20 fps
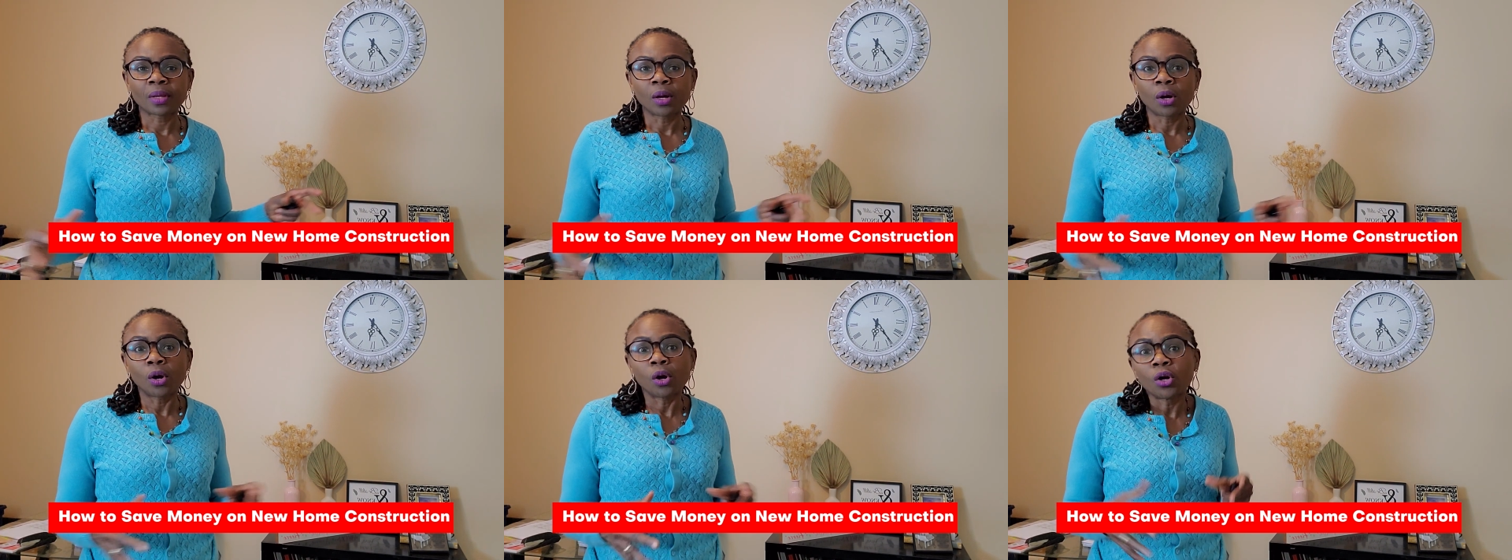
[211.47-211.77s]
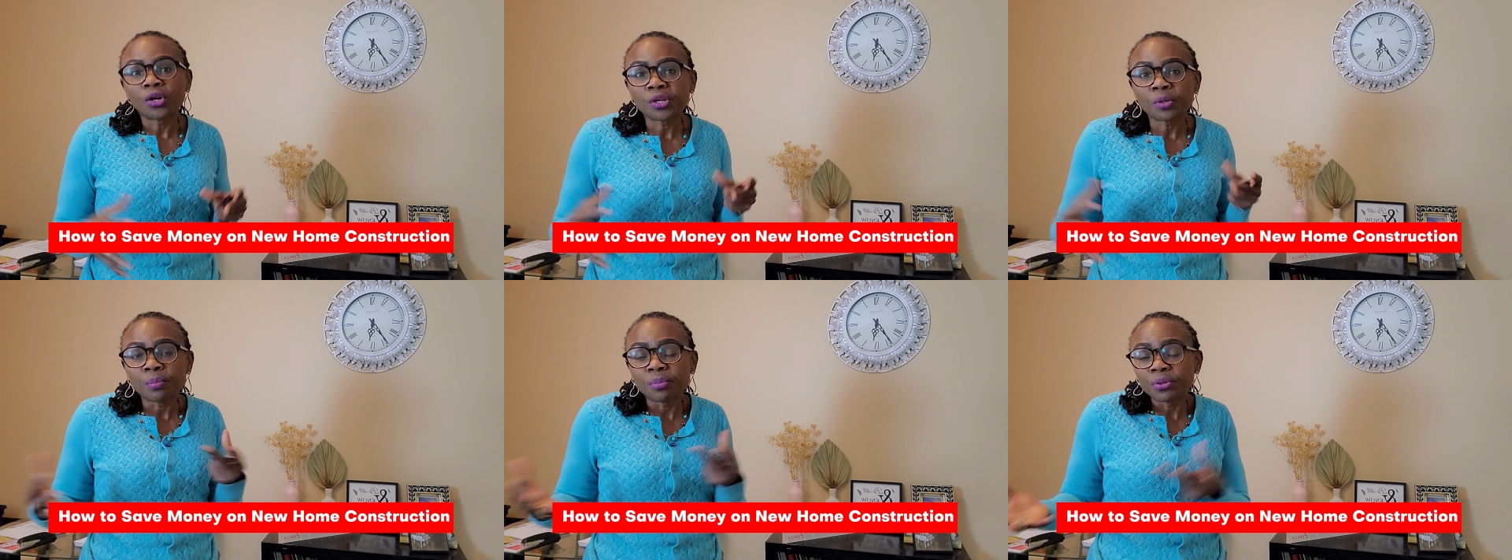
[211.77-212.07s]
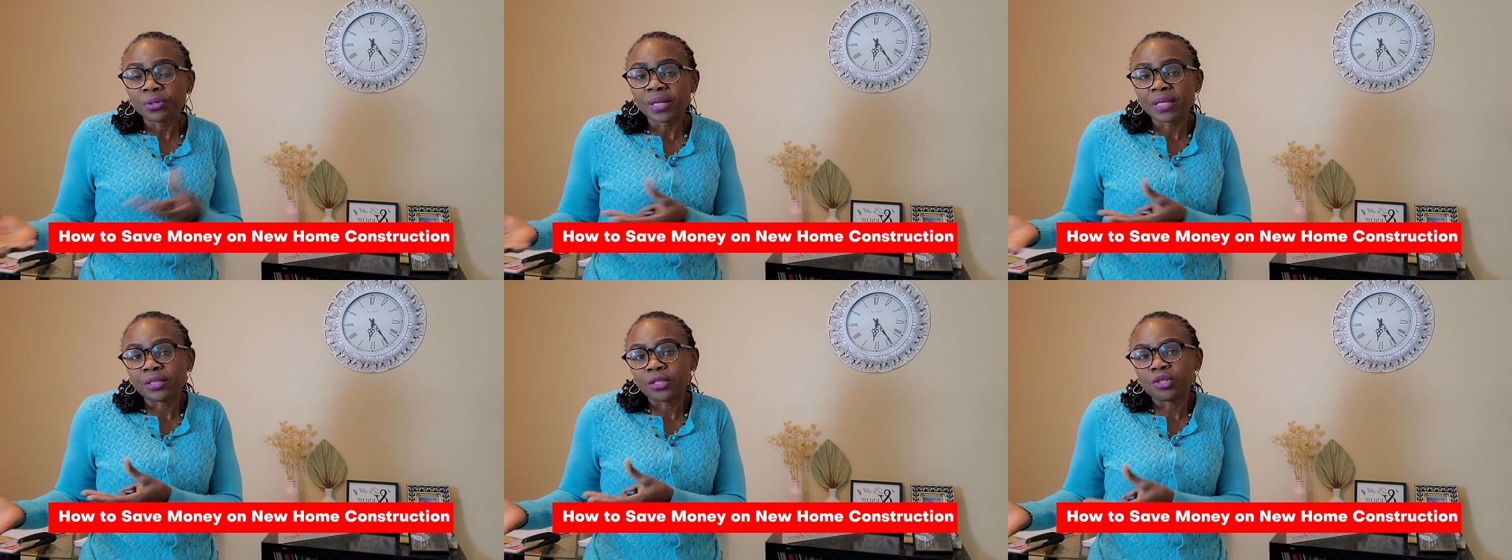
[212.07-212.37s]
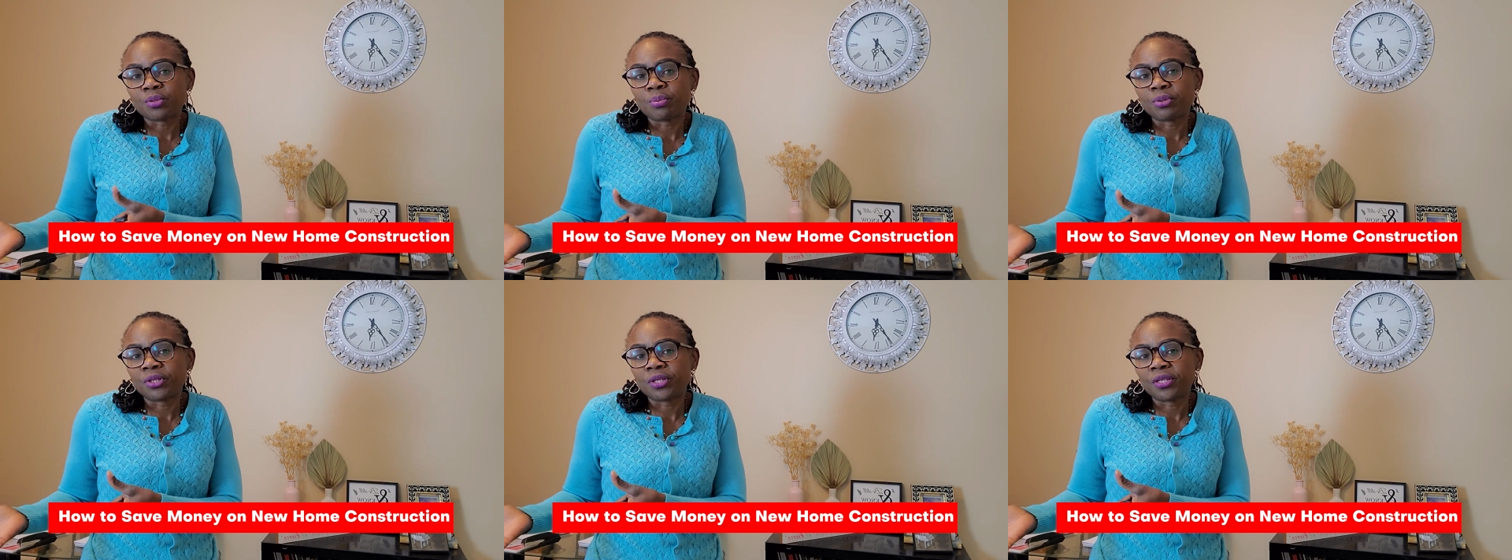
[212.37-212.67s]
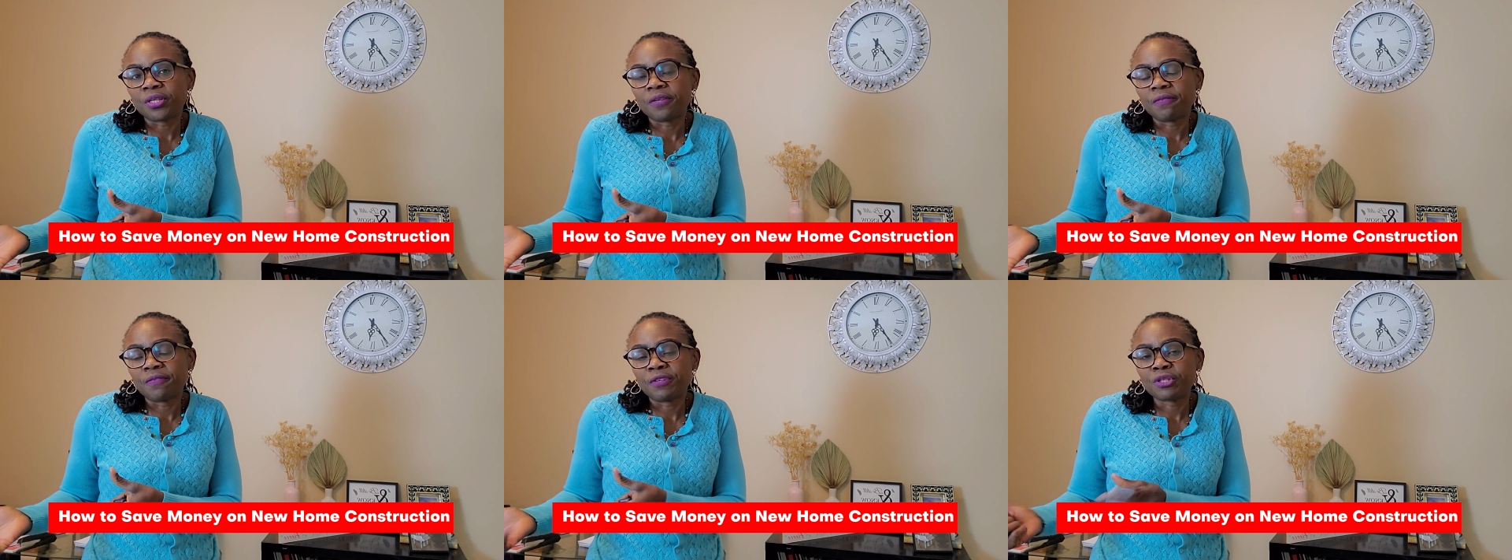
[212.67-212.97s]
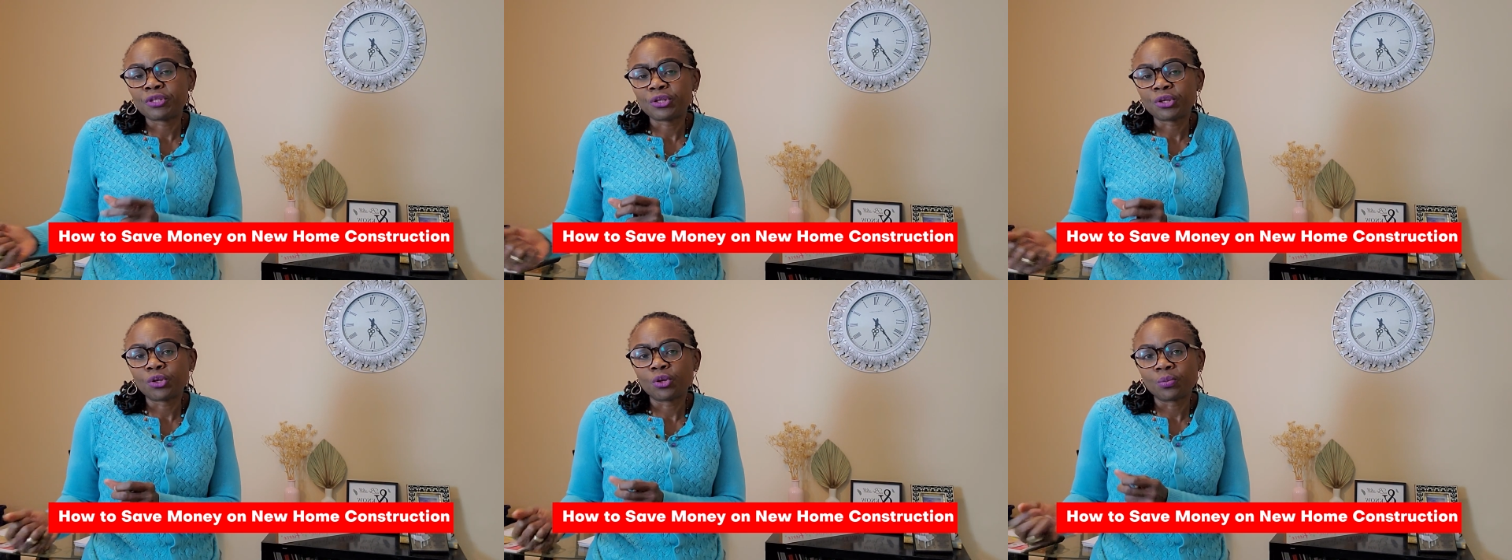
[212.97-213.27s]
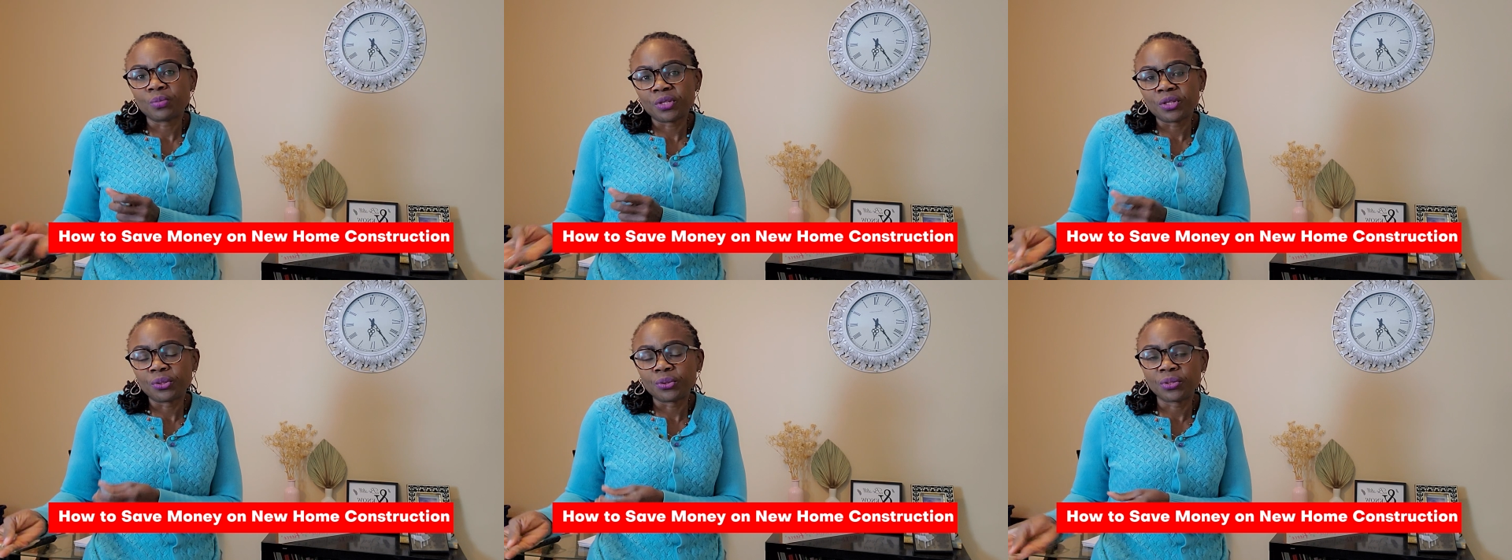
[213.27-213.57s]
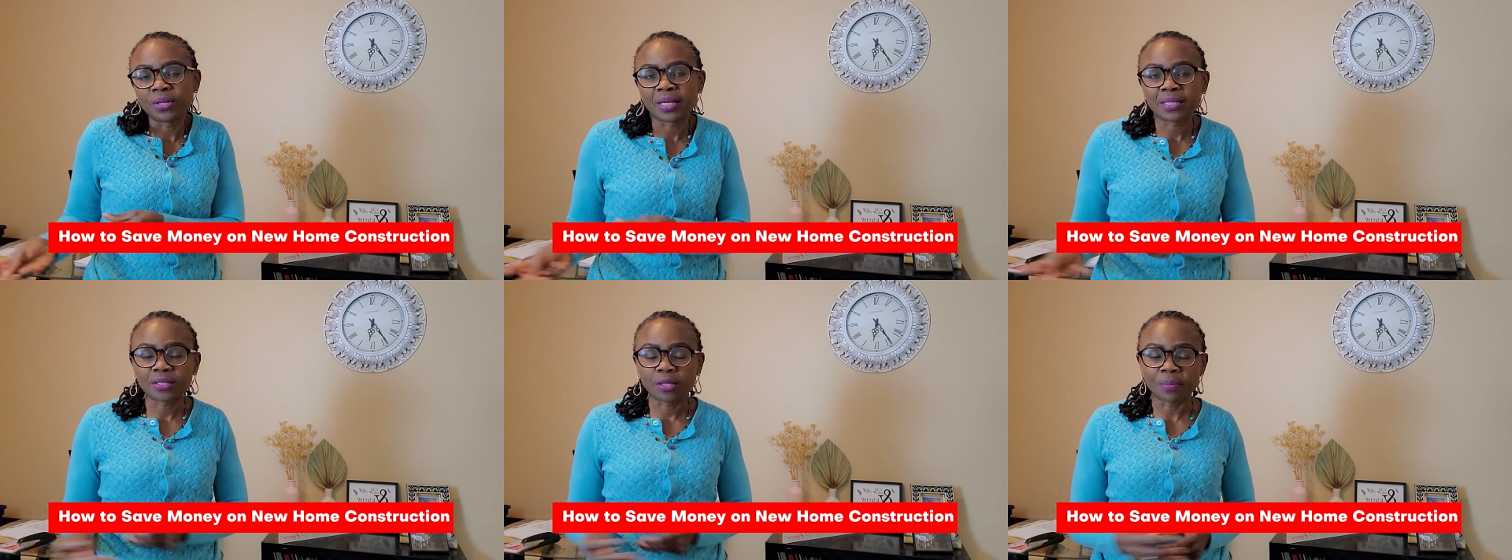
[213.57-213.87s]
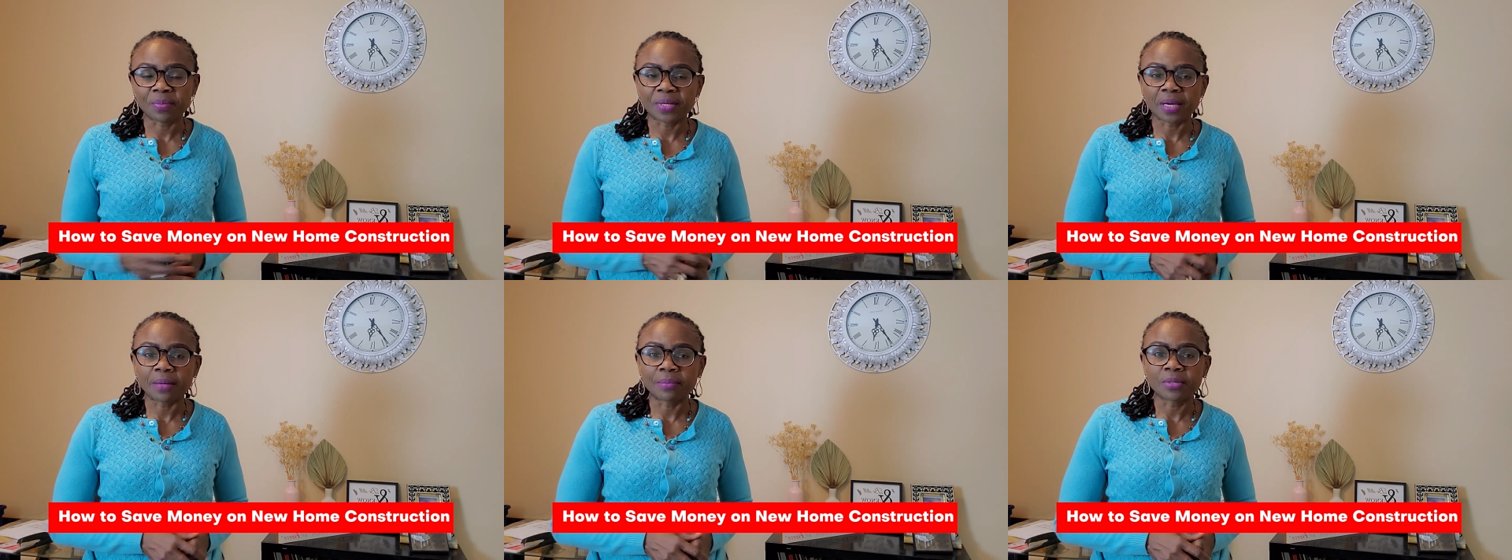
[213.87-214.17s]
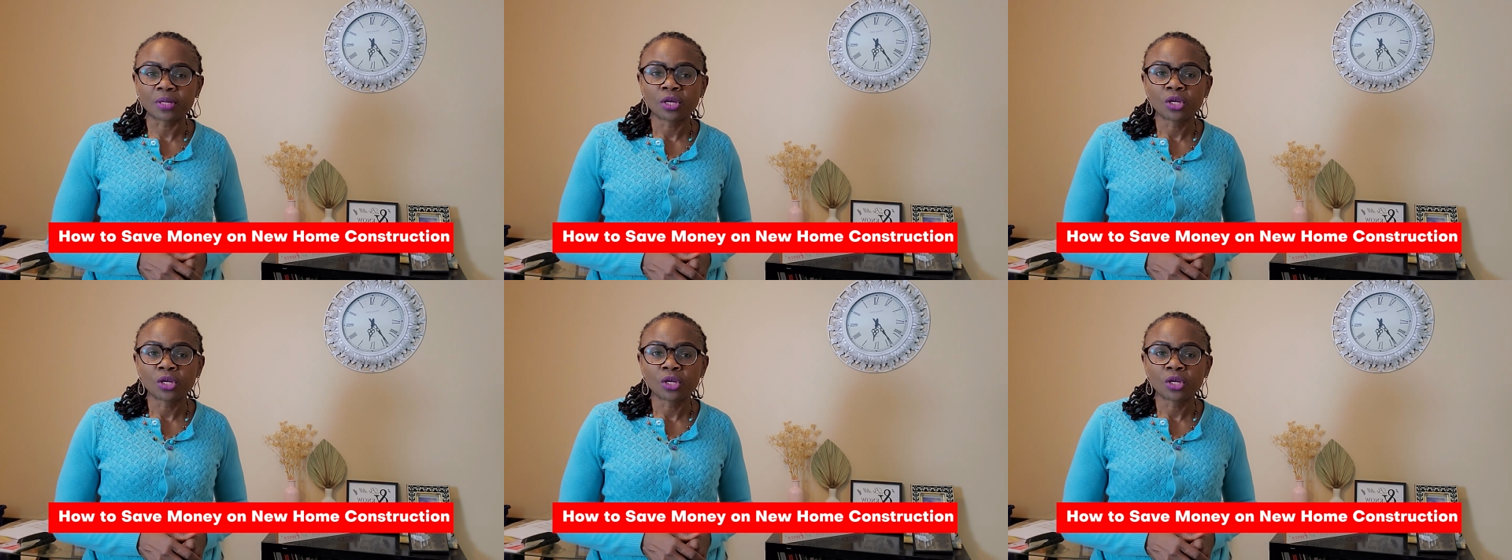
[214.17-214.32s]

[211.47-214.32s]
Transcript: or the builder just built an inventory home. They do that sometimes.